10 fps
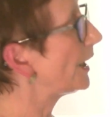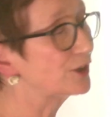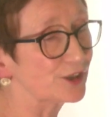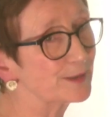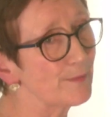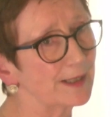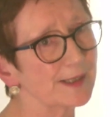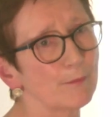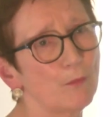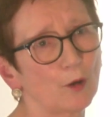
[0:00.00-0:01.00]
it just makes
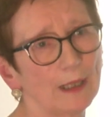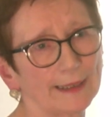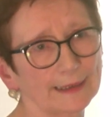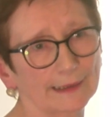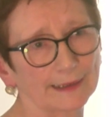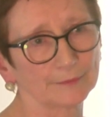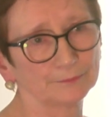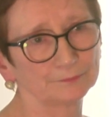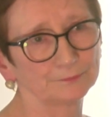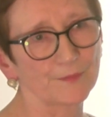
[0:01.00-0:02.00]
them more likely.
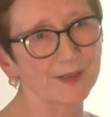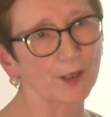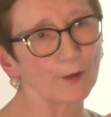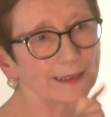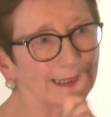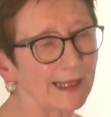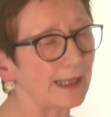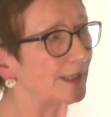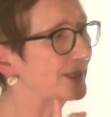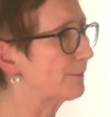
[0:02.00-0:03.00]
So
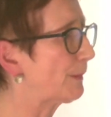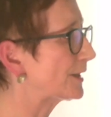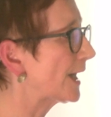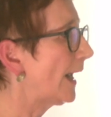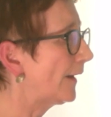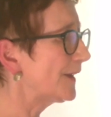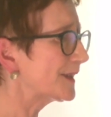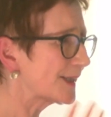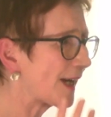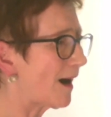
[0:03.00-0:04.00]
again, it's about, and this
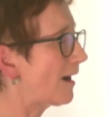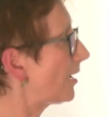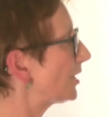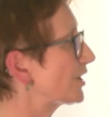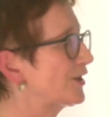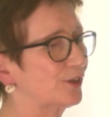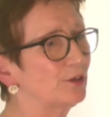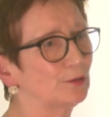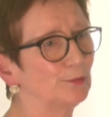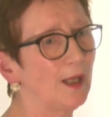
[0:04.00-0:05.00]
is hard to
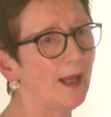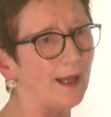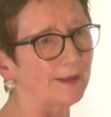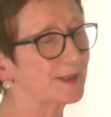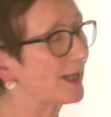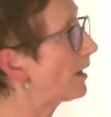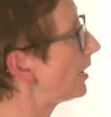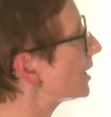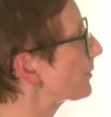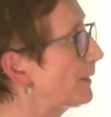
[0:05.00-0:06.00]
do, and it's
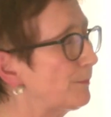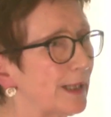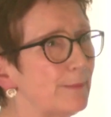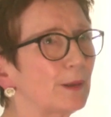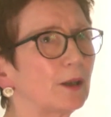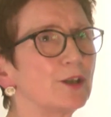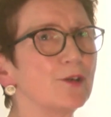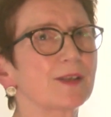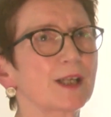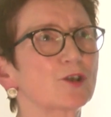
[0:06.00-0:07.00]
hard when people are
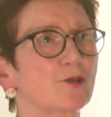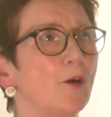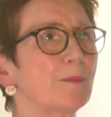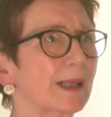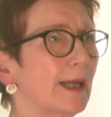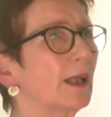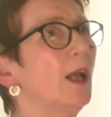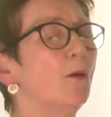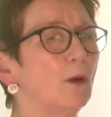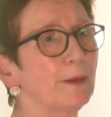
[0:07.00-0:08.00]
using tropes like,
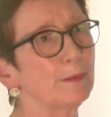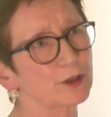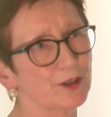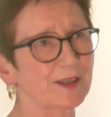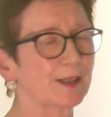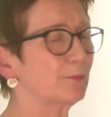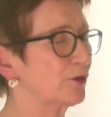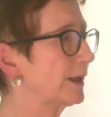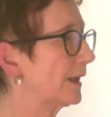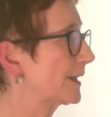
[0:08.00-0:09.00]
well, people should stop
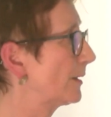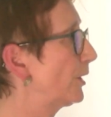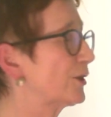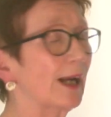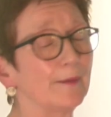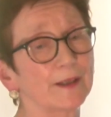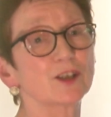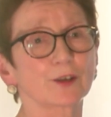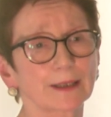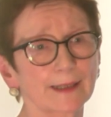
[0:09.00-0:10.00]
drinking so much, and they
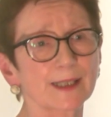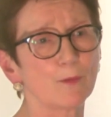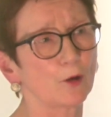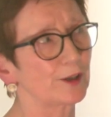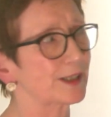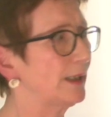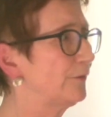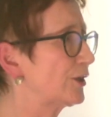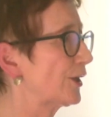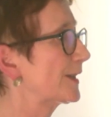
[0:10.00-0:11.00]
should get smaller
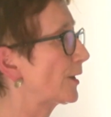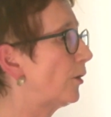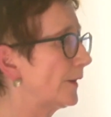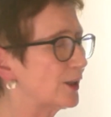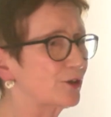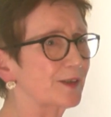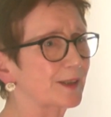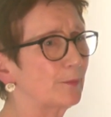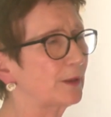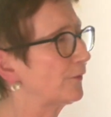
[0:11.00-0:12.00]
televisions, or they should
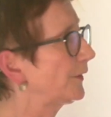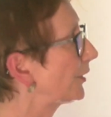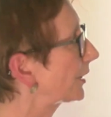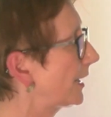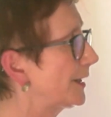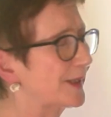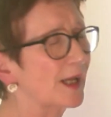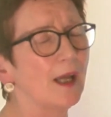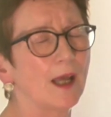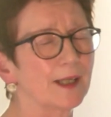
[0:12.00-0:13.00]
stop giving their kids
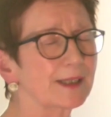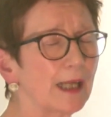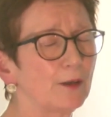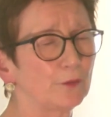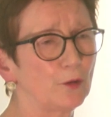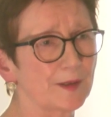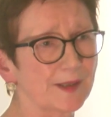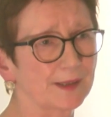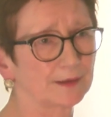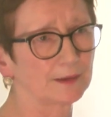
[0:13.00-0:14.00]
telephones,